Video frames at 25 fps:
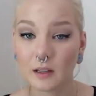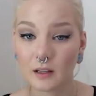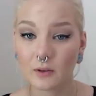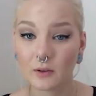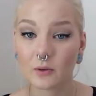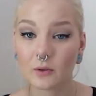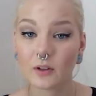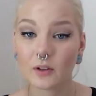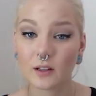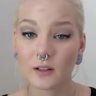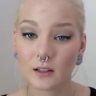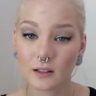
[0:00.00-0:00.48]

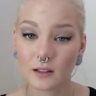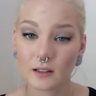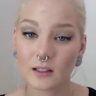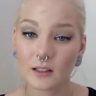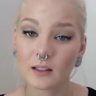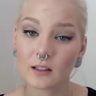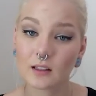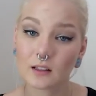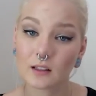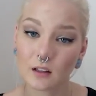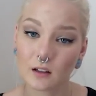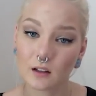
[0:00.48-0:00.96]
really
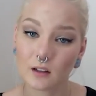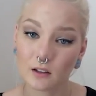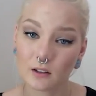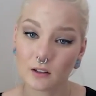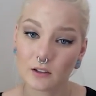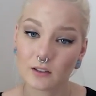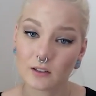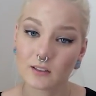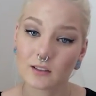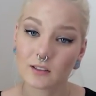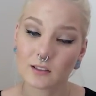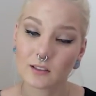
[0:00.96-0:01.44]
close
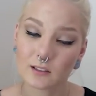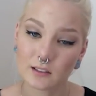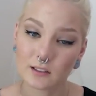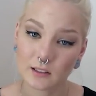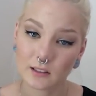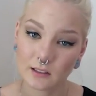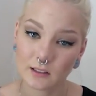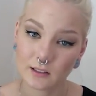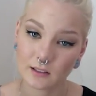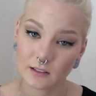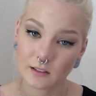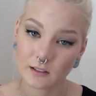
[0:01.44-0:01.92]

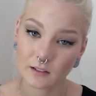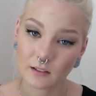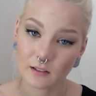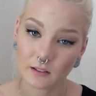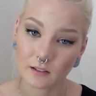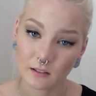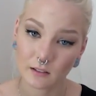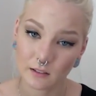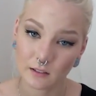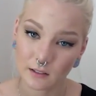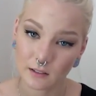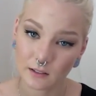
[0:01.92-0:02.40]

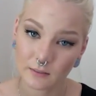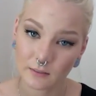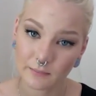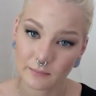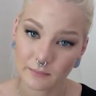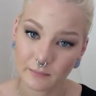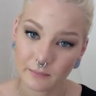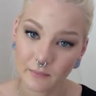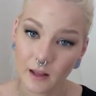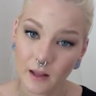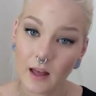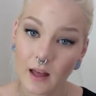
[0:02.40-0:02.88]
sisters.
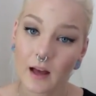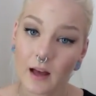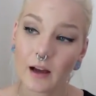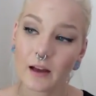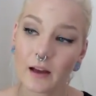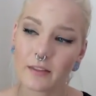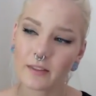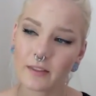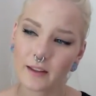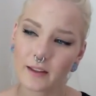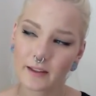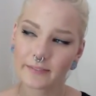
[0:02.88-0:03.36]
I
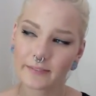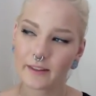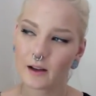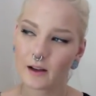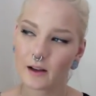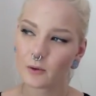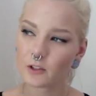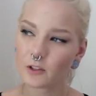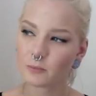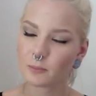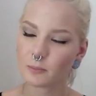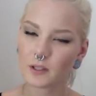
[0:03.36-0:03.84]
think that
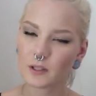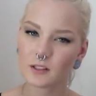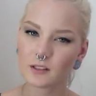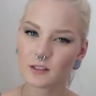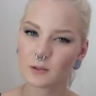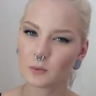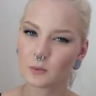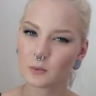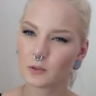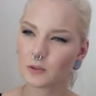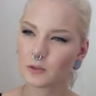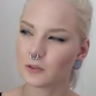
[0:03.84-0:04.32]
was Pixie
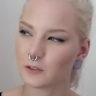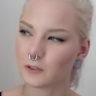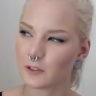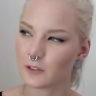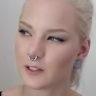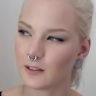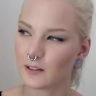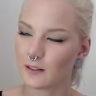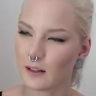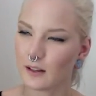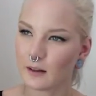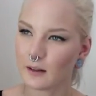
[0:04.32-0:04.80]
Wu who
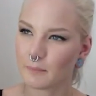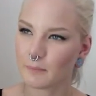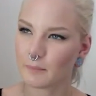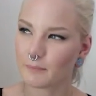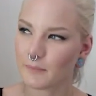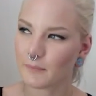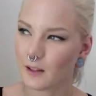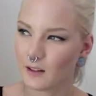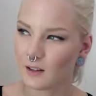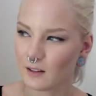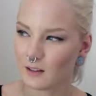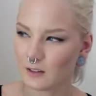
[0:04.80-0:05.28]
said that
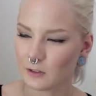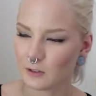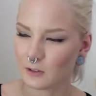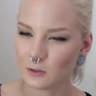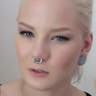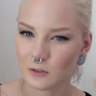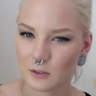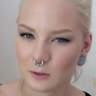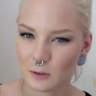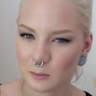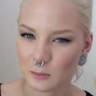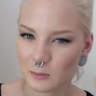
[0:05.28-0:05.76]
on
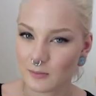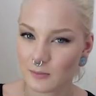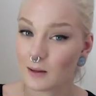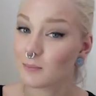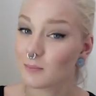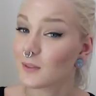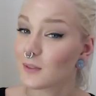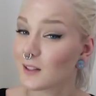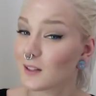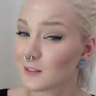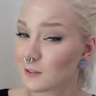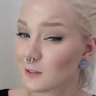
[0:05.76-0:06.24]
YouTube.
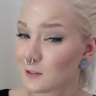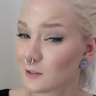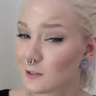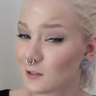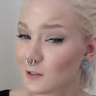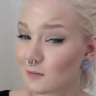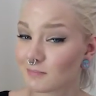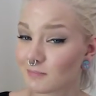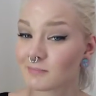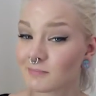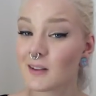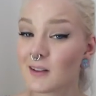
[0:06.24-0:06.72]
Not
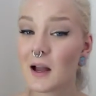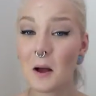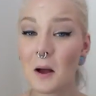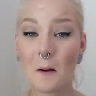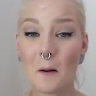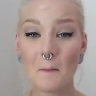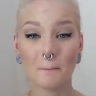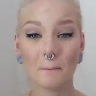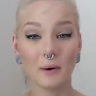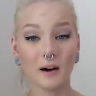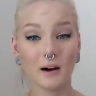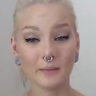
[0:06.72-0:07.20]
sure,
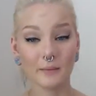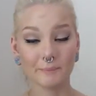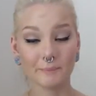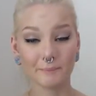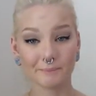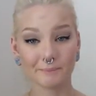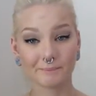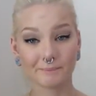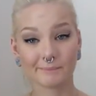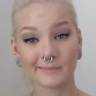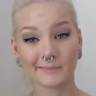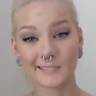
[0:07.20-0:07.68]
but
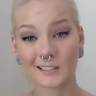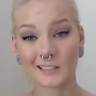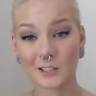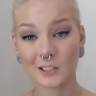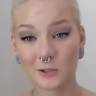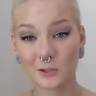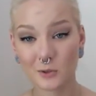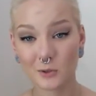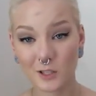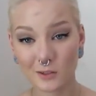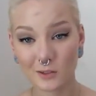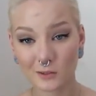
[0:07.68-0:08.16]

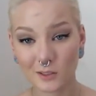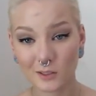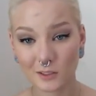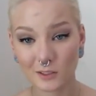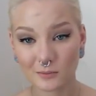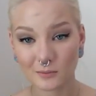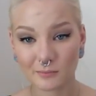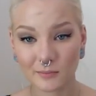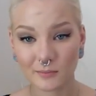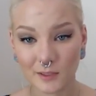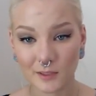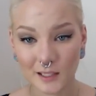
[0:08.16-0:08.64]
kudos,
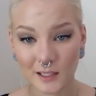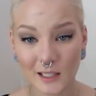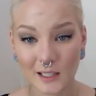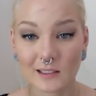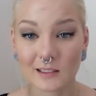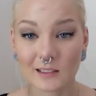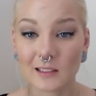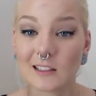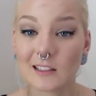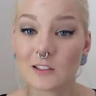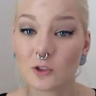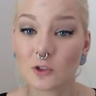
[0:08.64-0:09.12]
because
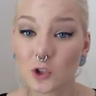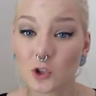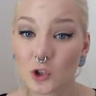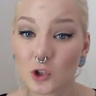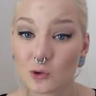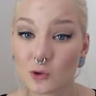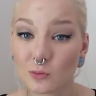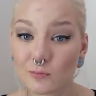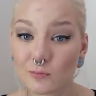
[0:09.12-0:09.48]
it's true.